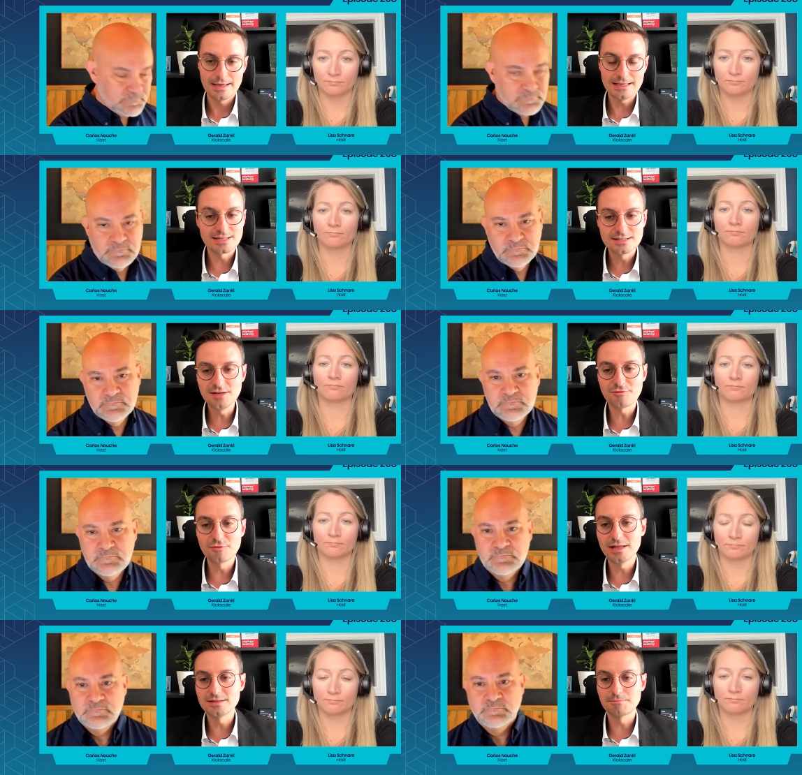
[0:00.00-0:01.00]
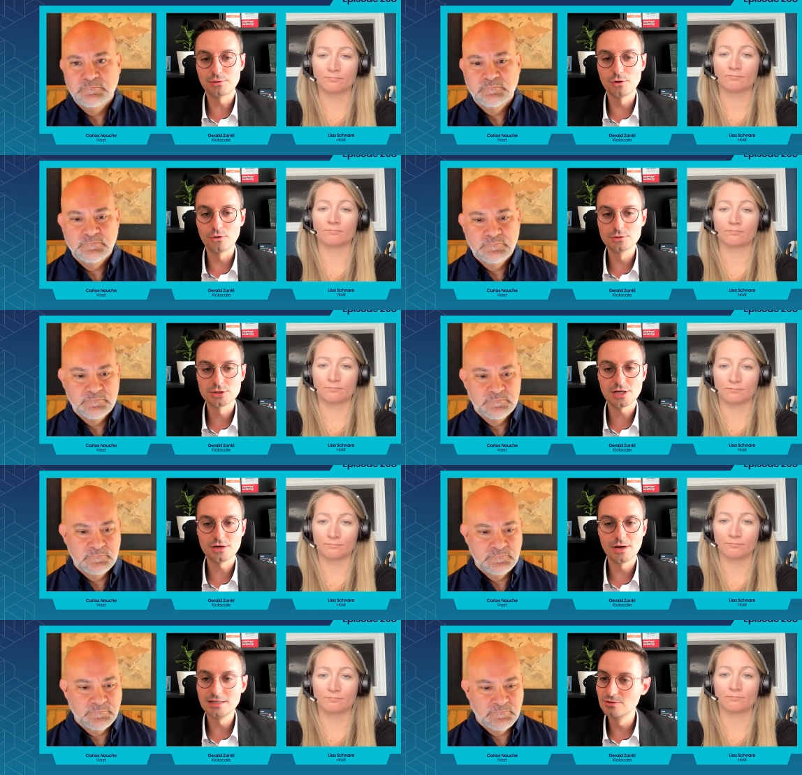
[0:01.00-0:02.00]
Speaker 1: it's a different approach
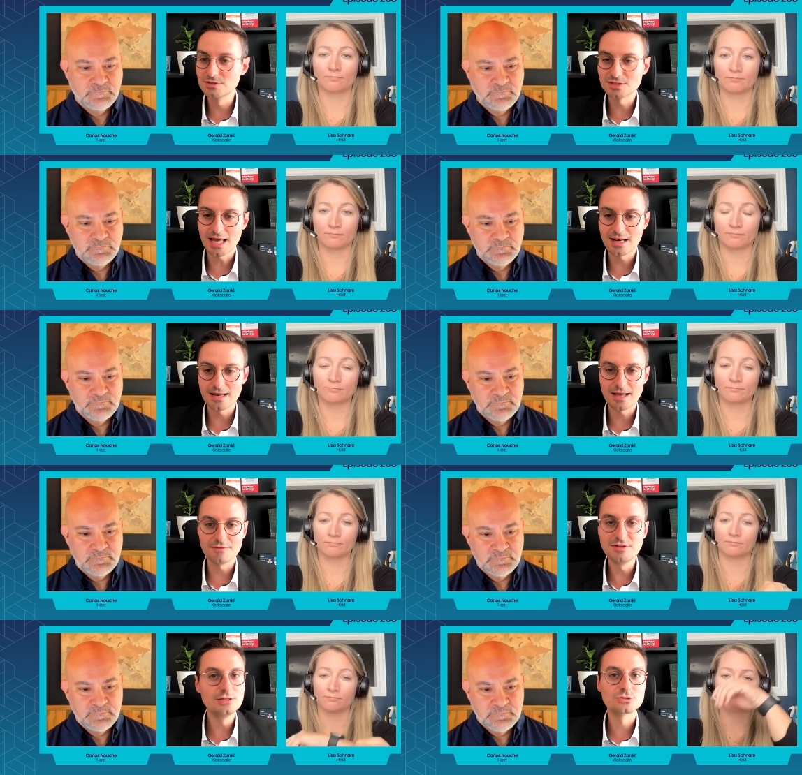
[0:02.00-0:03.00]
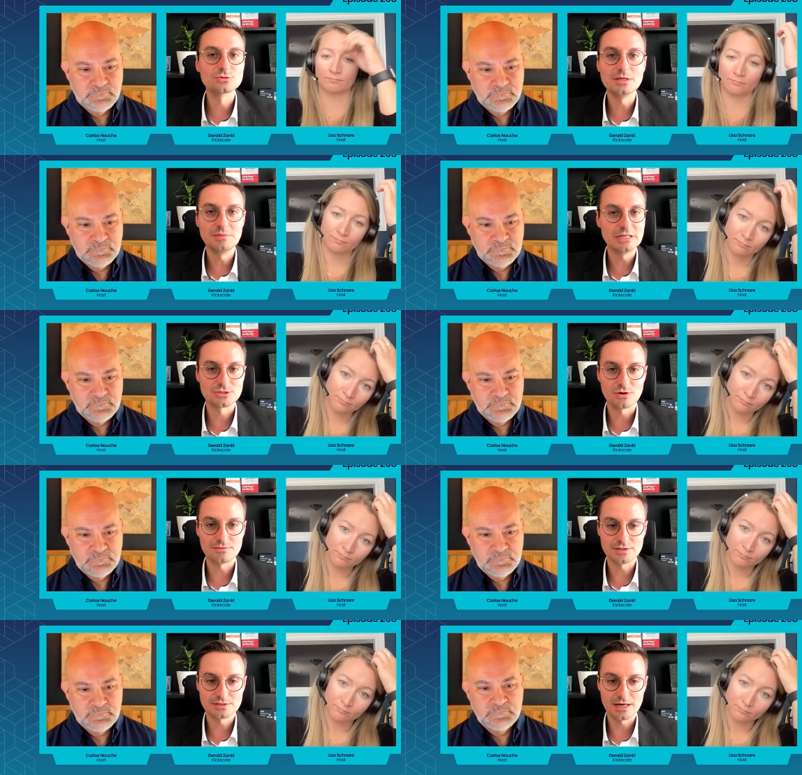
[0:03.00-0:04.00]
than when you sell a video streaming
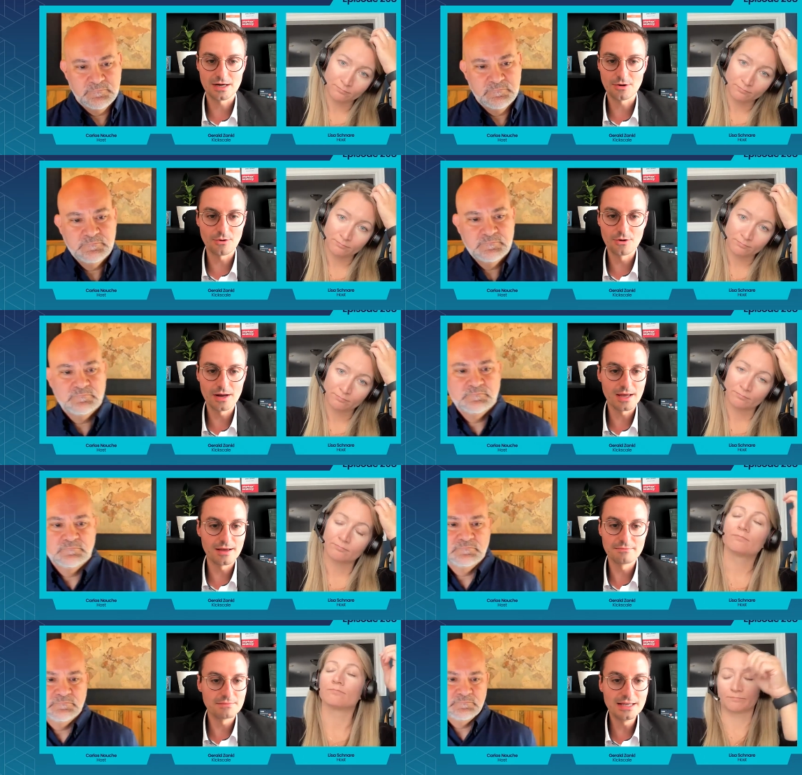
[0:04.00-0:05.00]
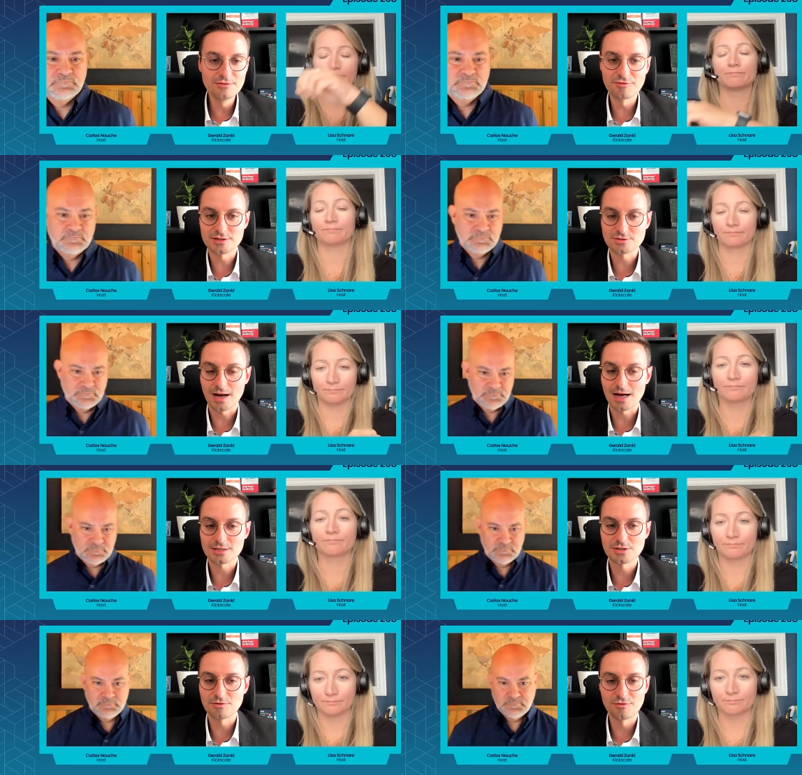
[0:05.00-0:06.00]
service yeah or
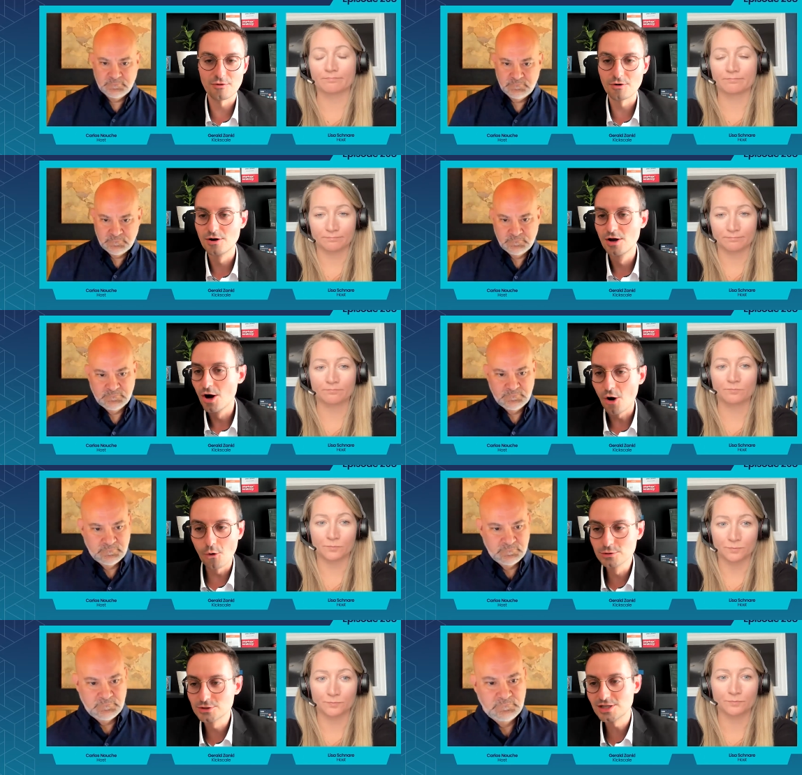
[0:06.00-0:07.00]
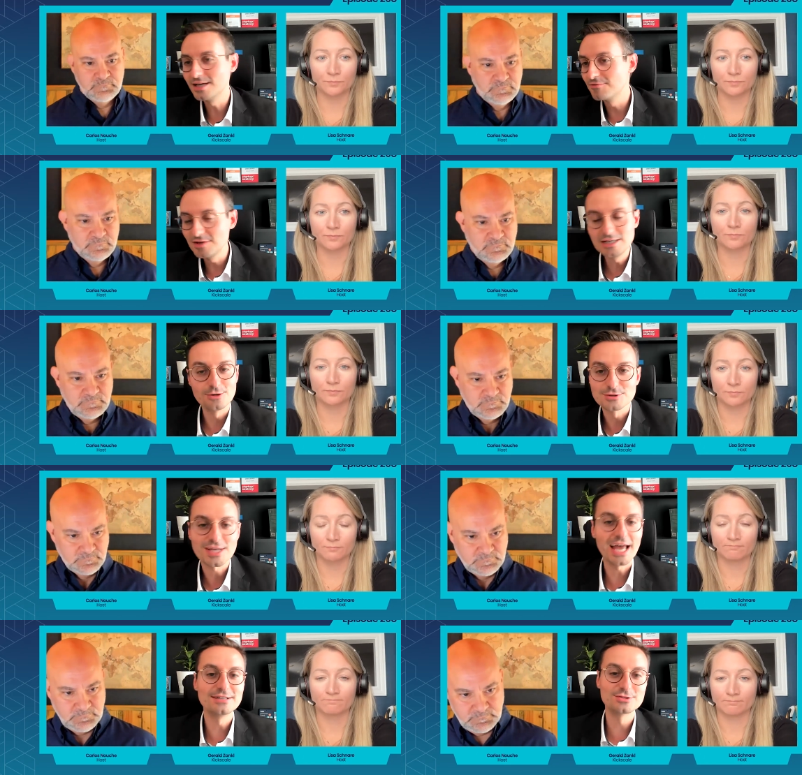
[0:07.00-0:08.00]
infrastructure for hosting videos
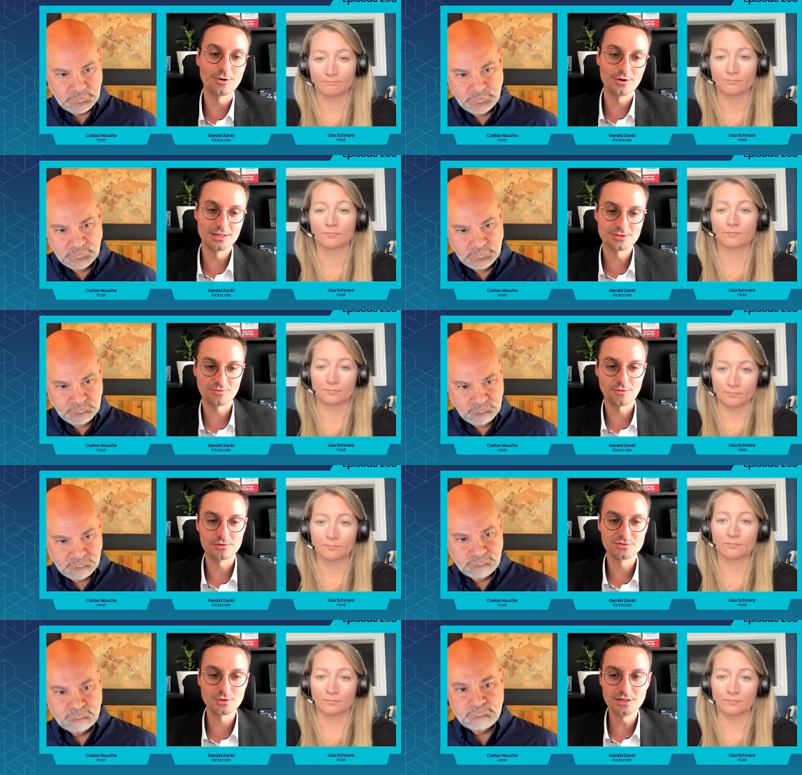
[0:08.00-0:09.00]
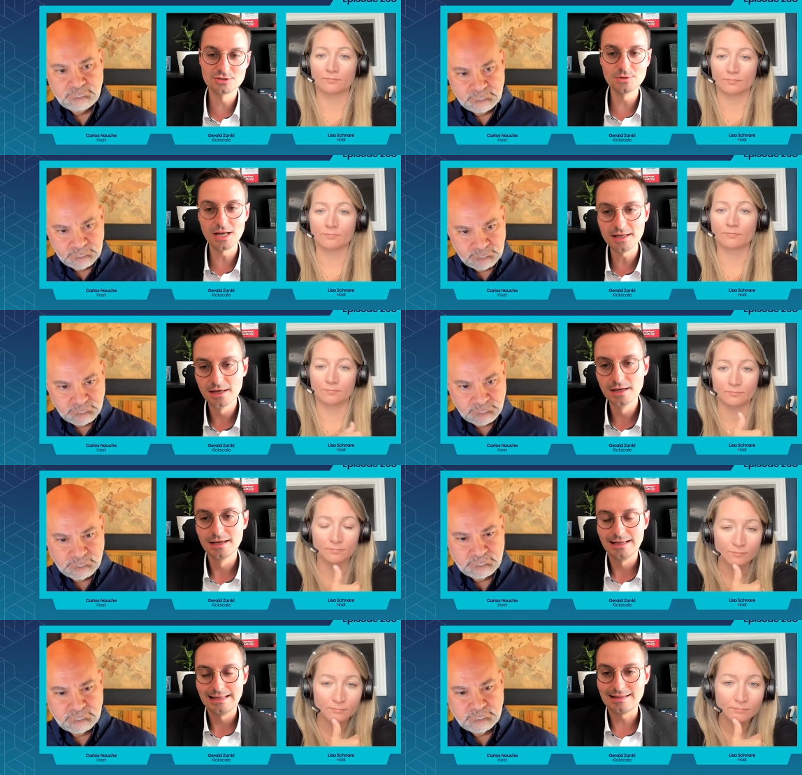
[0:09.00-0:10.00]
and so on and so forth so it's really
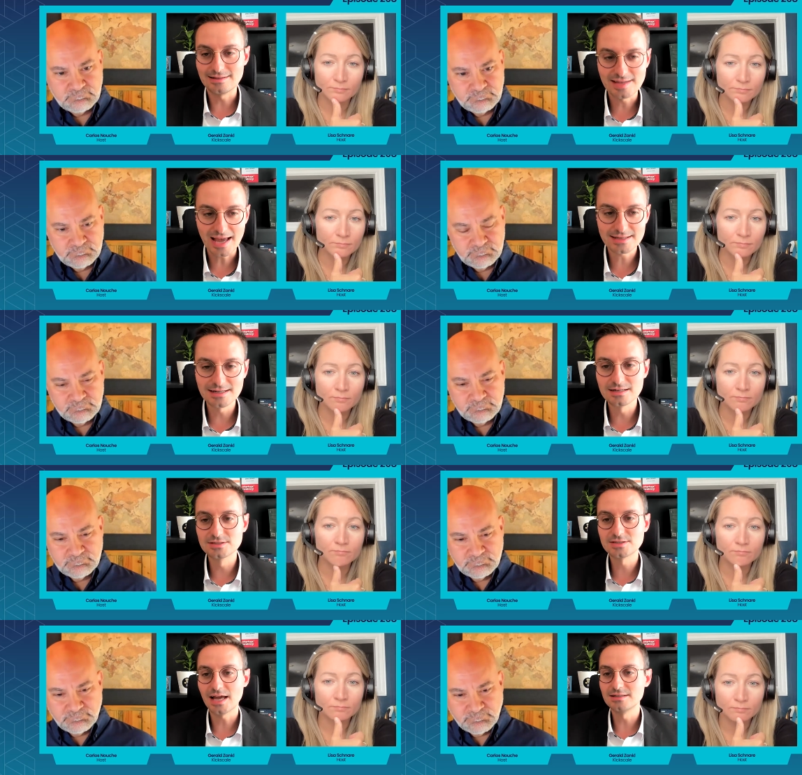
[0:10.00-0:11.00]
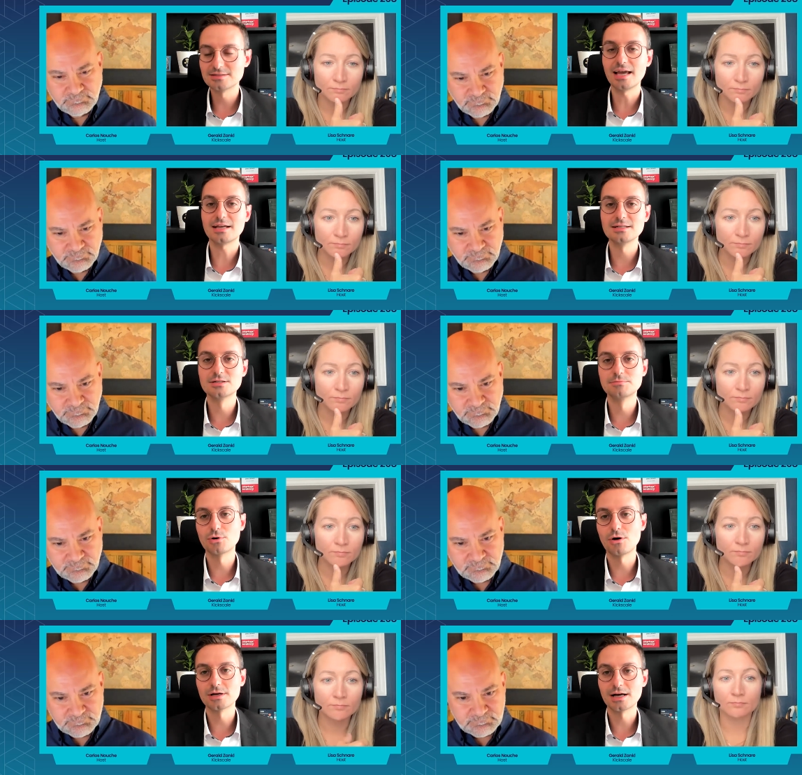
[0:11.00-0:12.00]
the technical sense technical
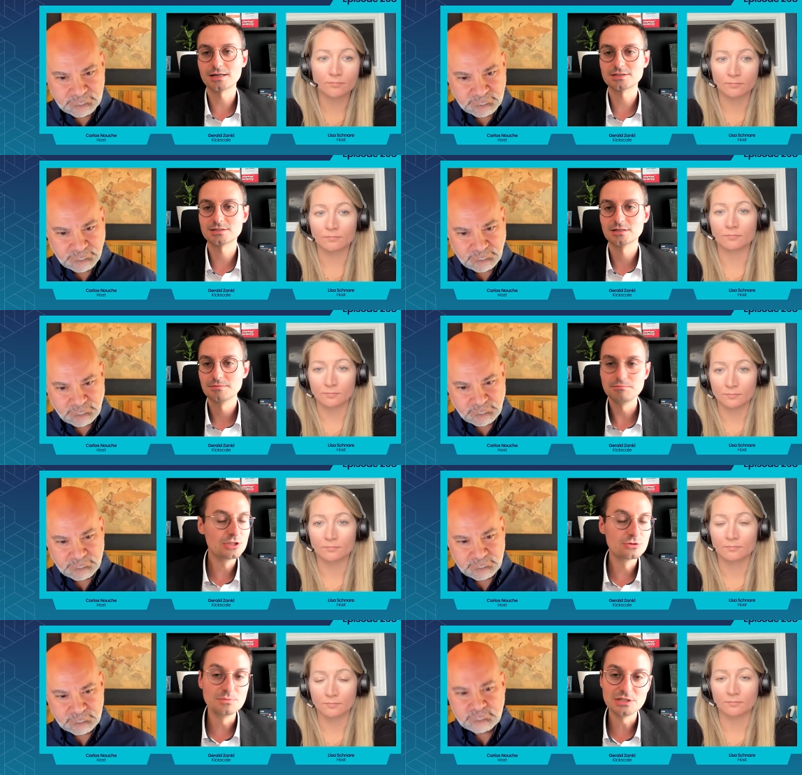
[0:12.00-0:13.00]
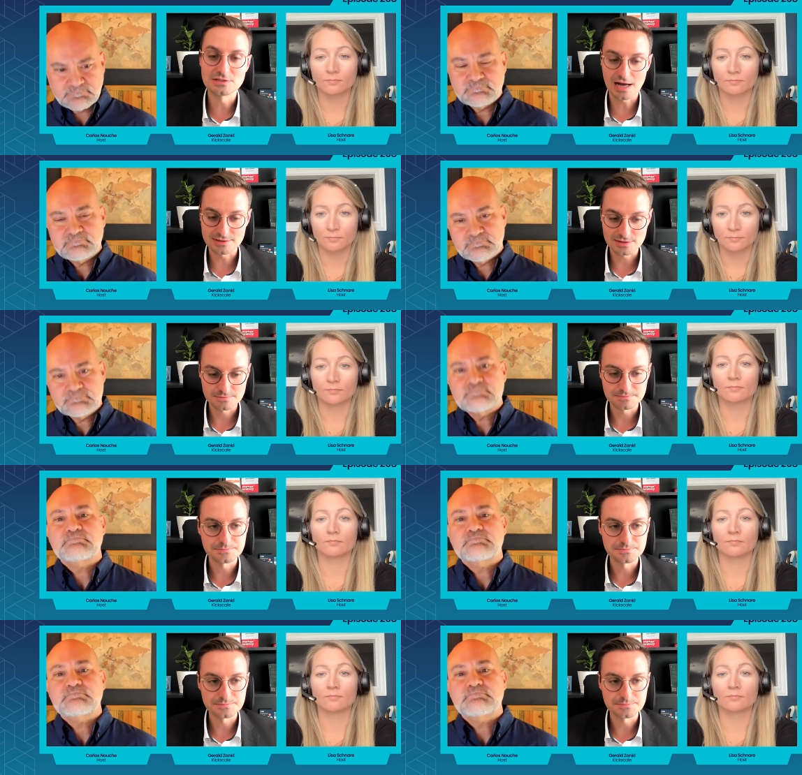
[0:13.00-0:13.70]
products b2b saas